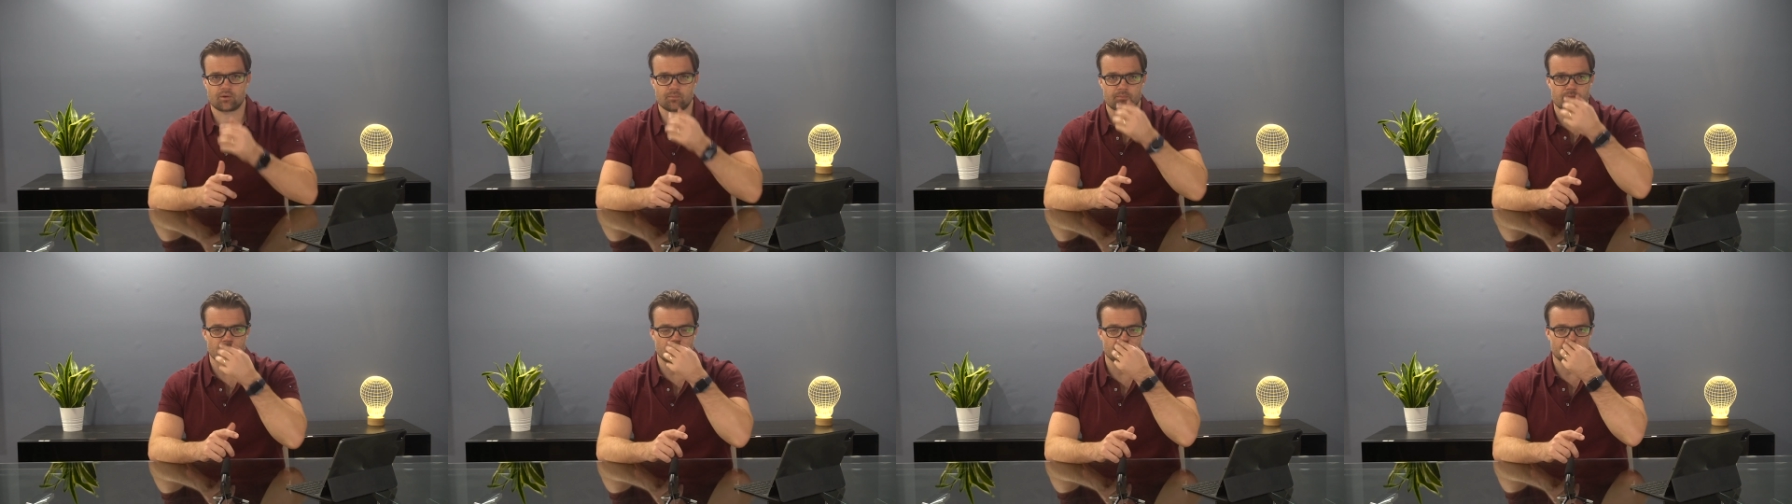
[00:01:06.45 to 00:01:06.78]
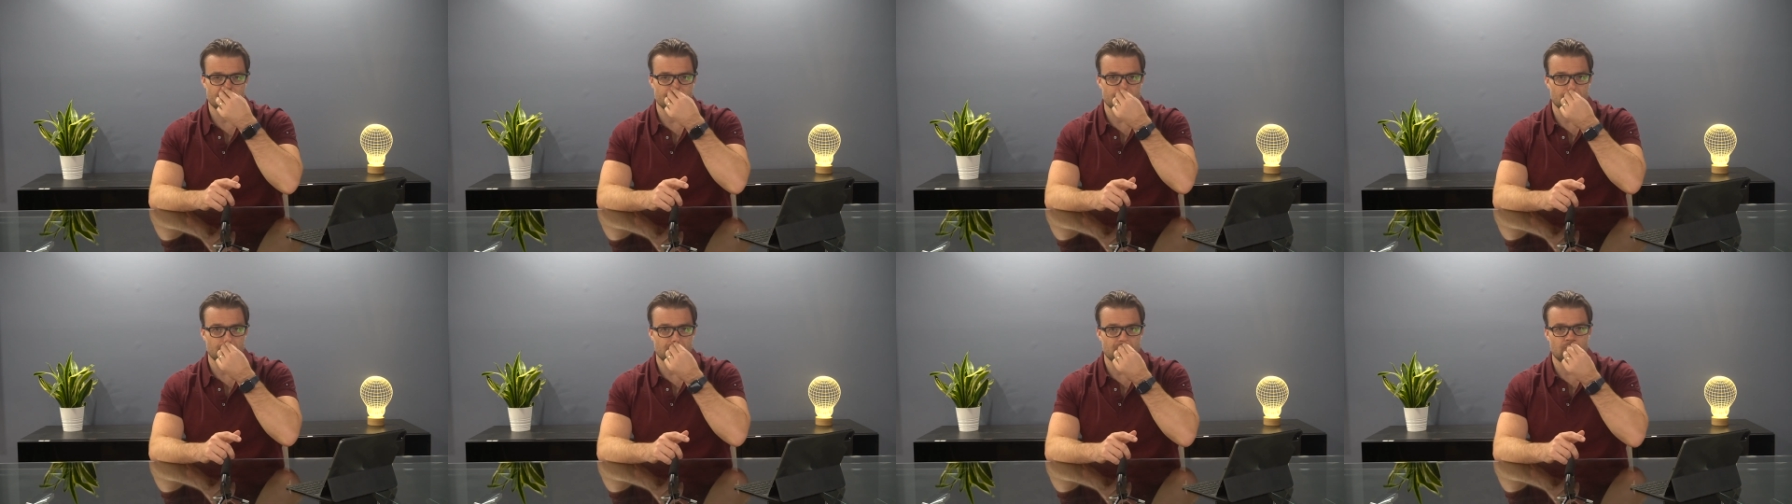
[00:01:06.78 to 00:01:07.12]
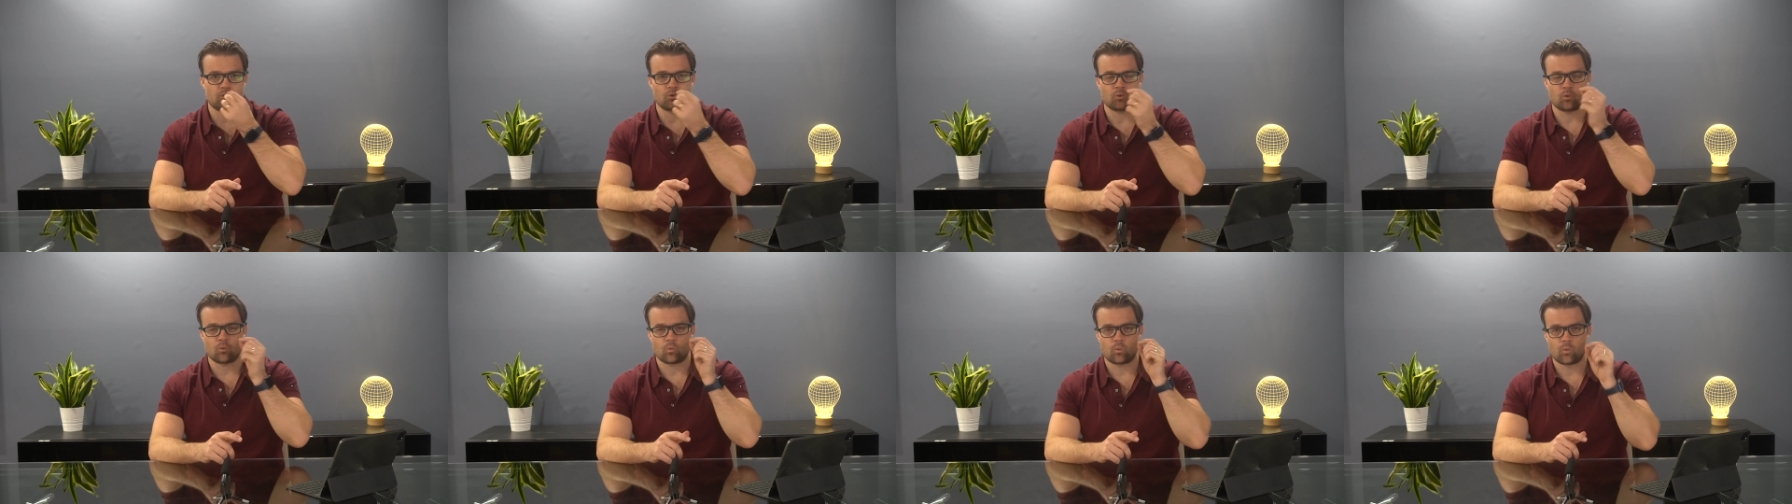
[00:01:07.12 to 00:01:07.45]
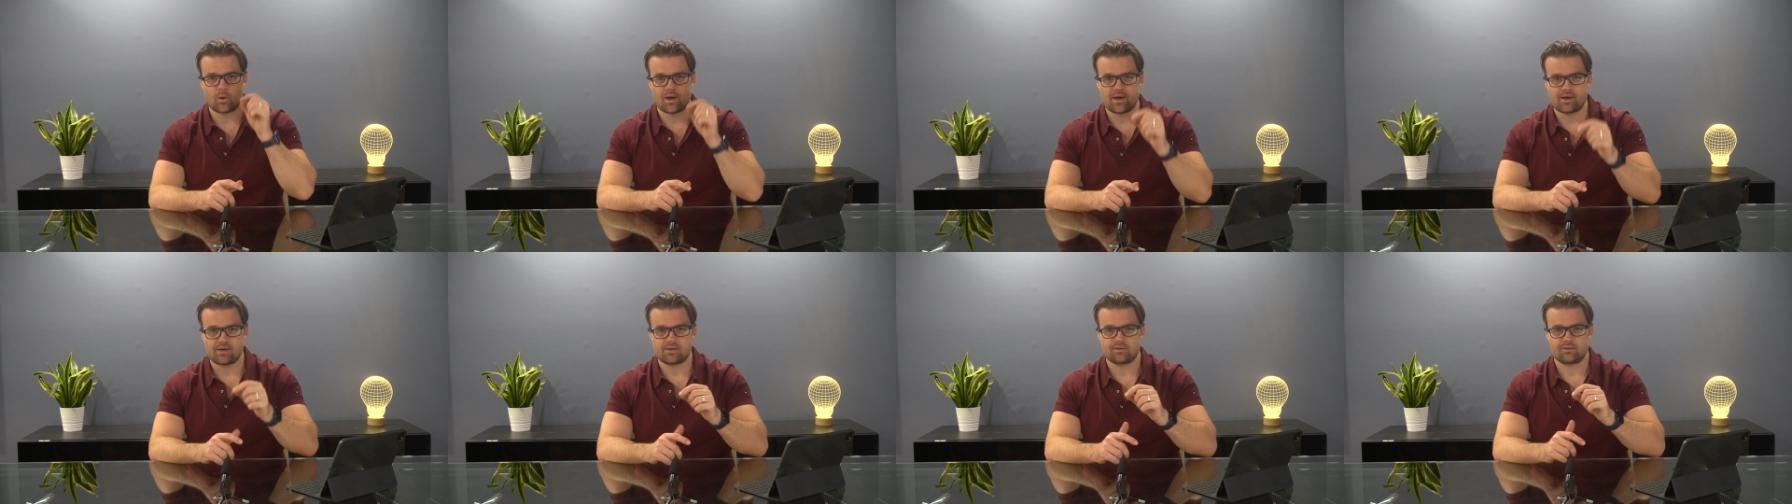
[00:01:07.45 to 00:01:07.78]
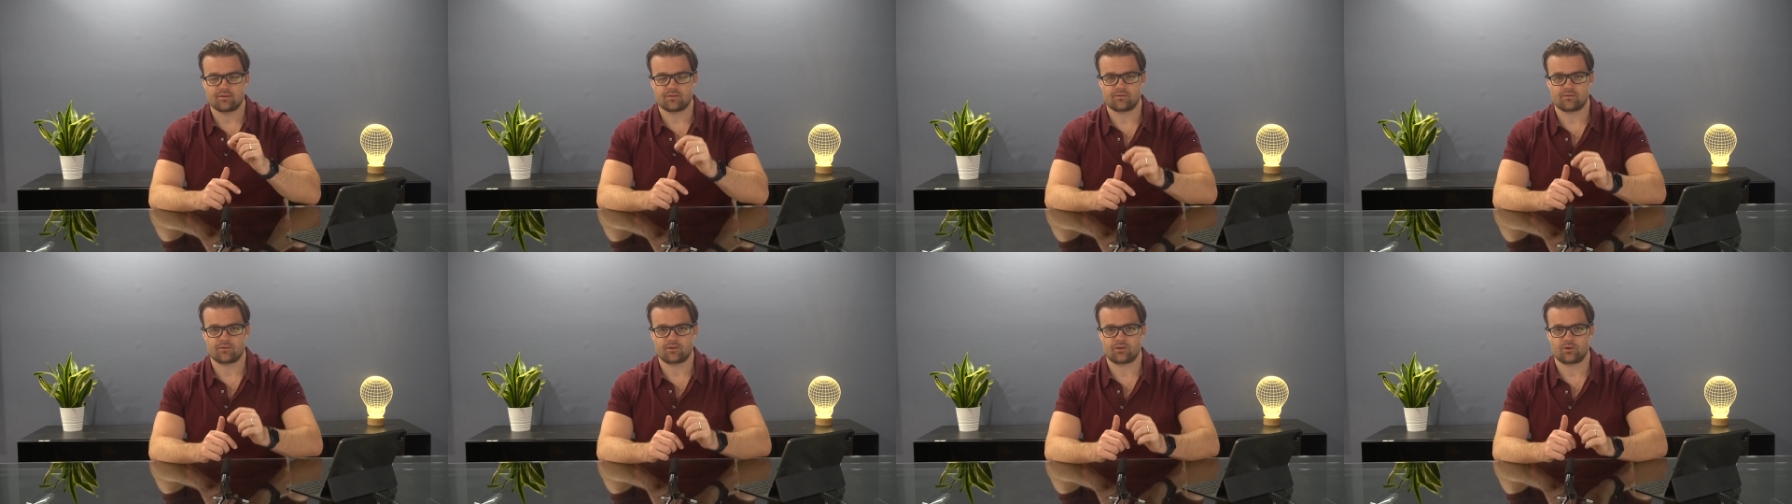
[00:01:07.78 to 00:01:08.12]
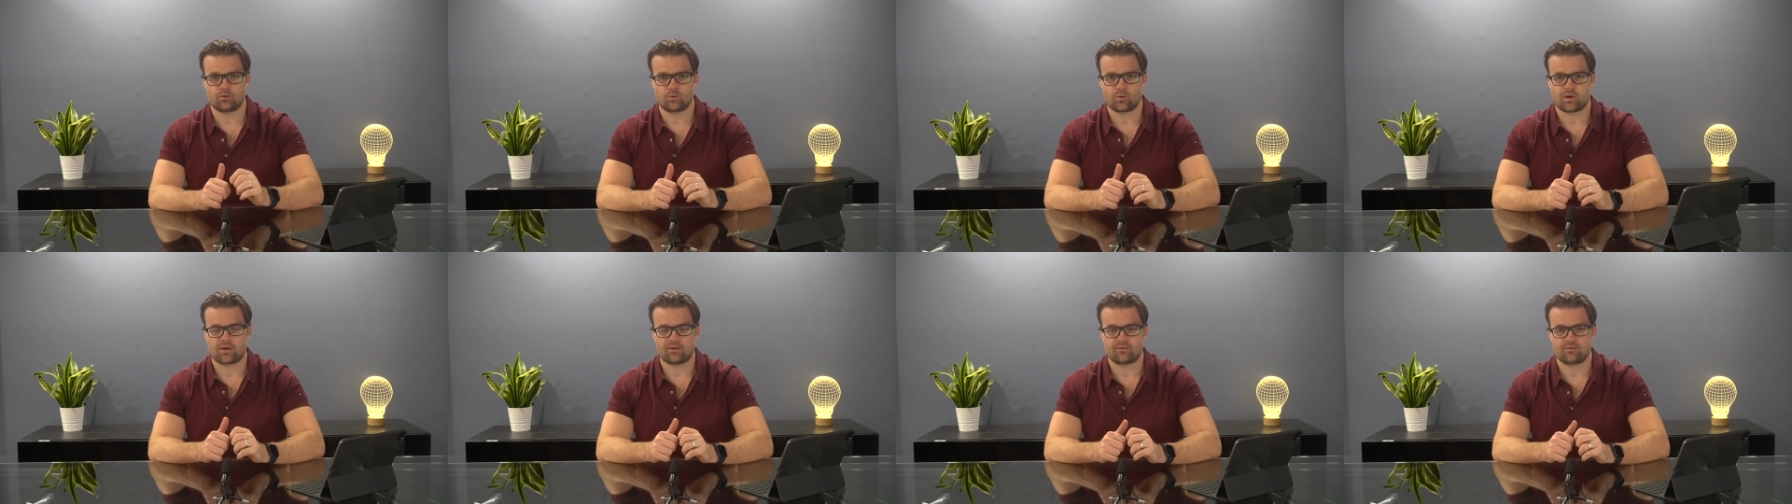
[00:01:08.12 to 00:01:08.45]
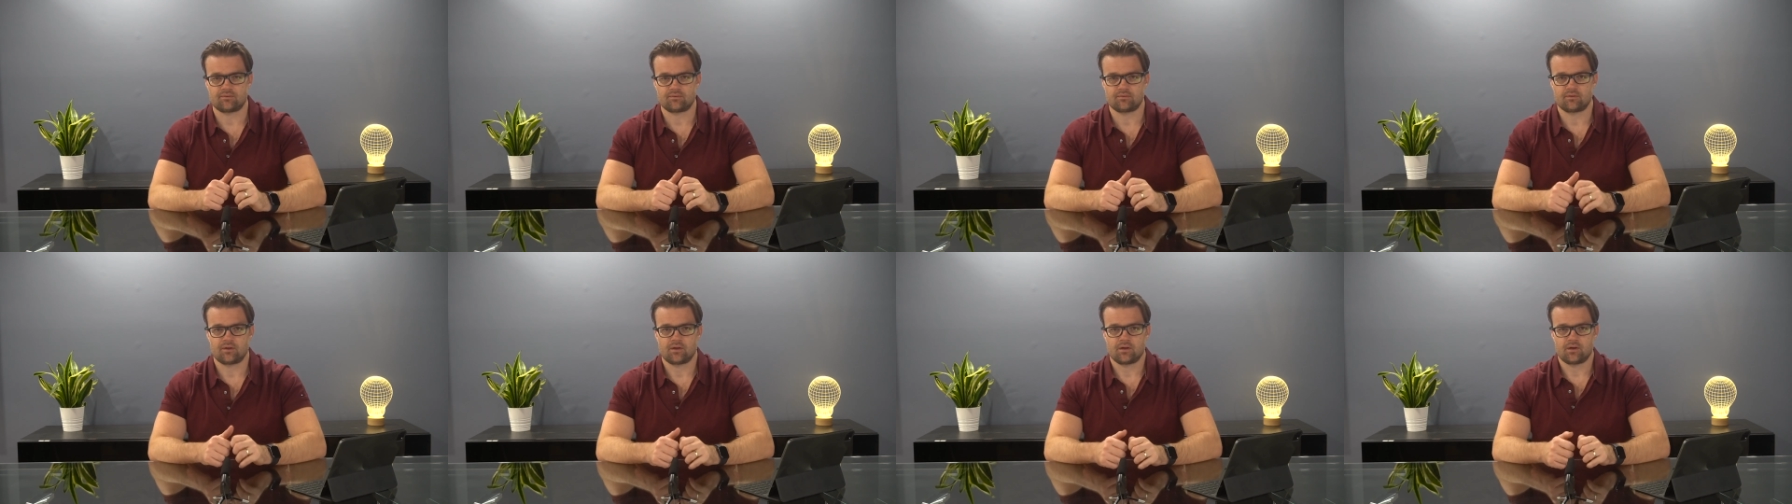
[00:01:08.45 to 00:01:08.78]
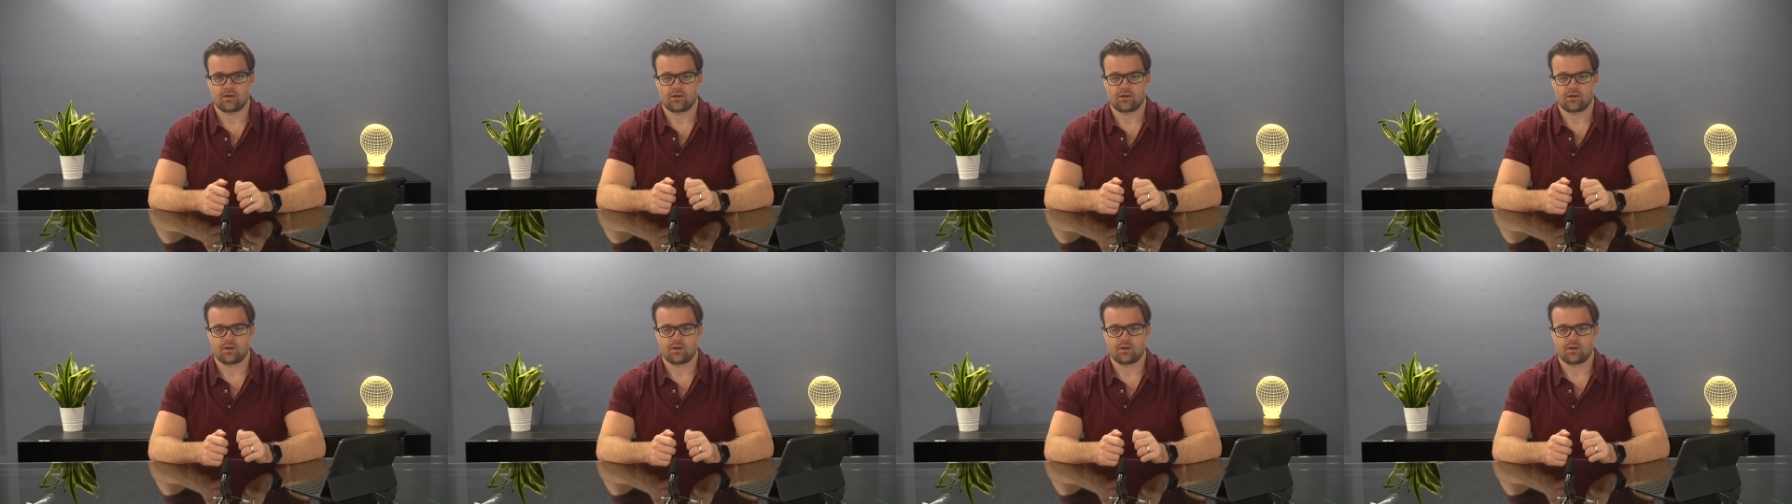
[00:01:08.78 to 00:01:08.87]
important to wait in the U.S.